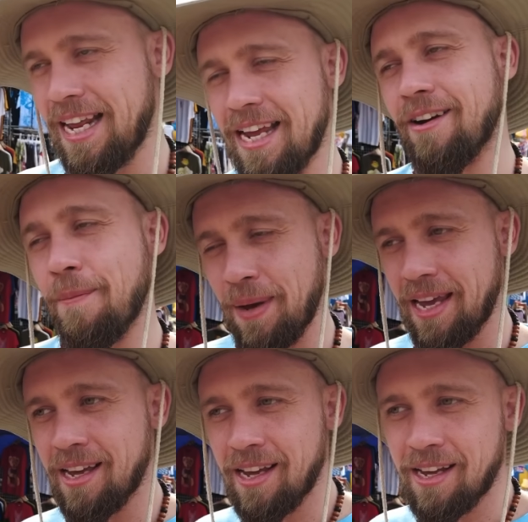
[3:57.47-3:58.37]
here it'd
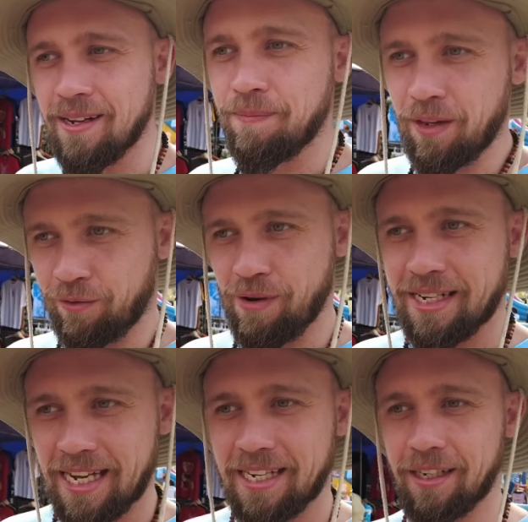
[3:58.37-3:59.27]
be 3
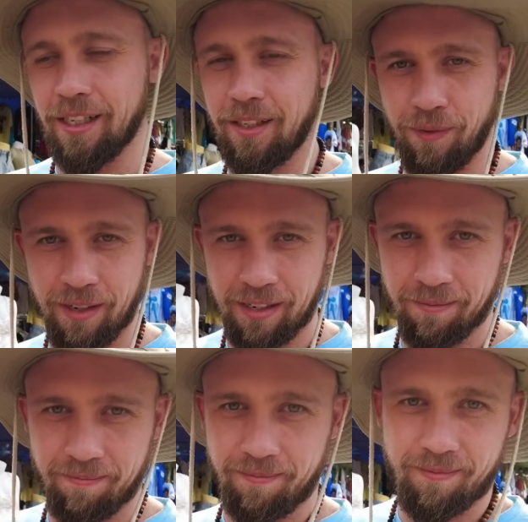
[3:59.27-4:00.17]
t-shirts
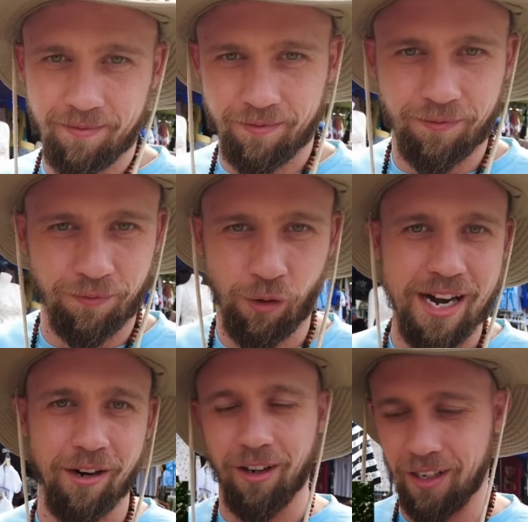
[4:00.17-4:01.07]
for
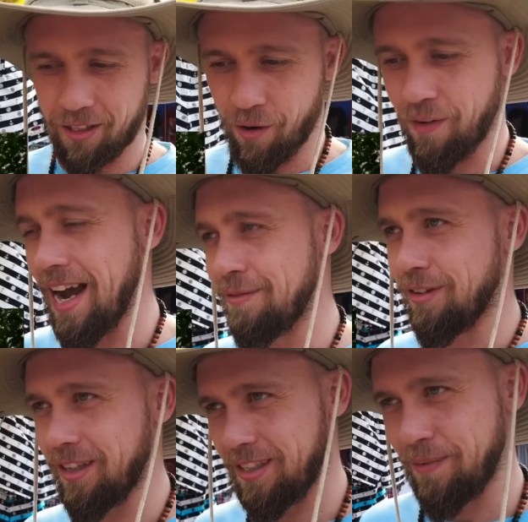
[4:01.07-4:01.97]
$3 or
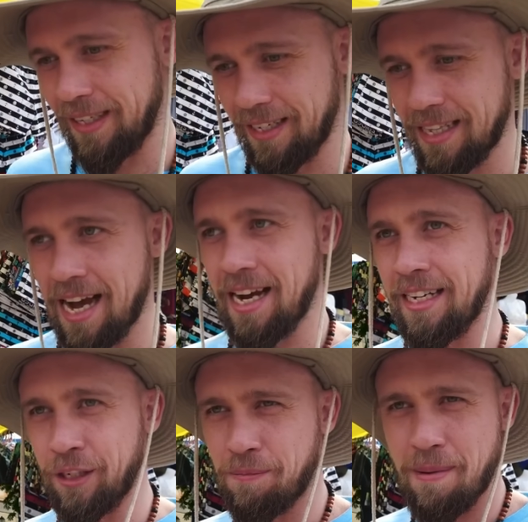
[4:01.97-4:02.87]
$5, something like that. And
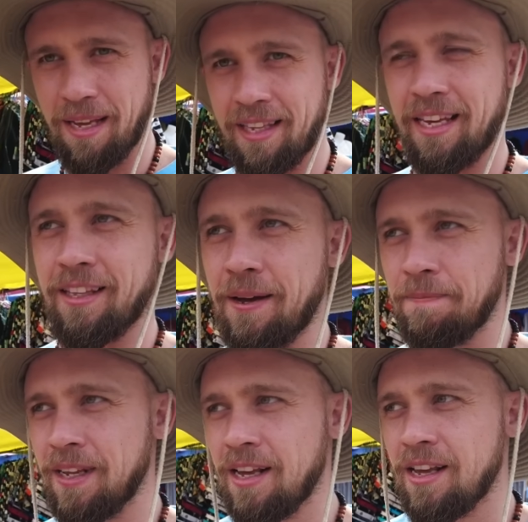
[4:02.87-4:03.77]
it just made me think that
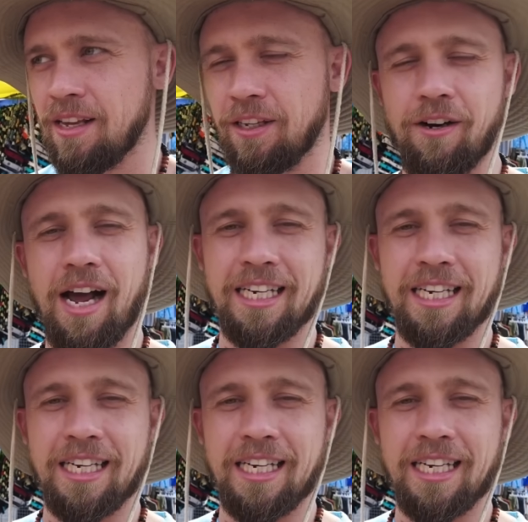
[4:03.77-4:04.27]
you're not